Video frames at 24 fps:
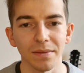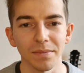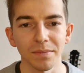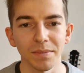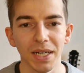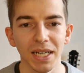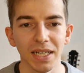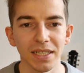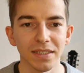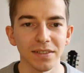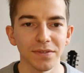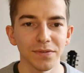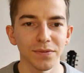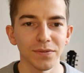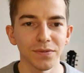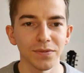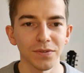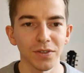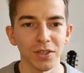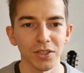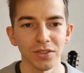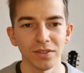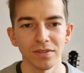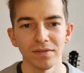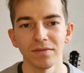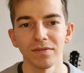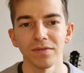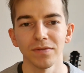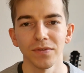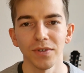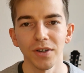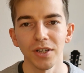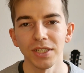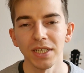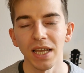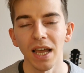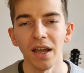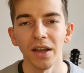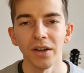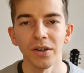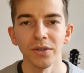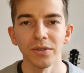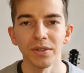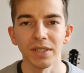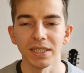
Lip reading: But for now,